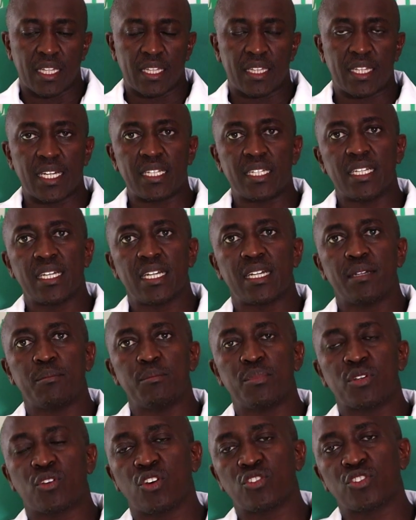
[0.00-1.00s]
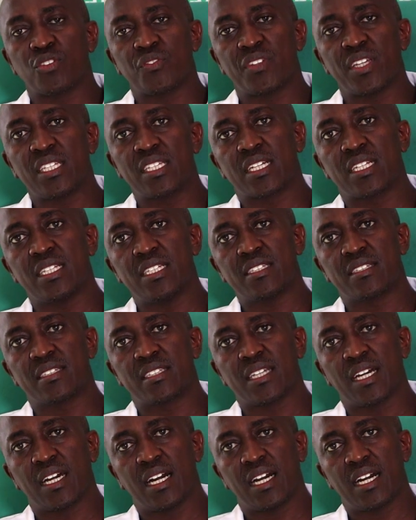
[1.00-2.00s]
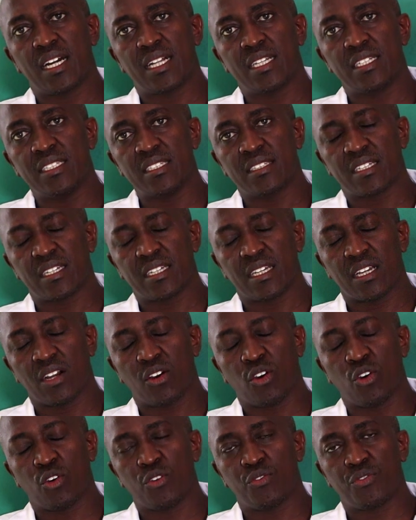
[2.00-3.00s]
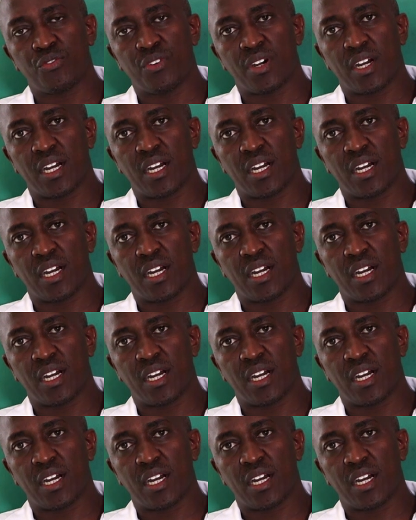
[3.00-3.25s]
Then, because of the increased risk of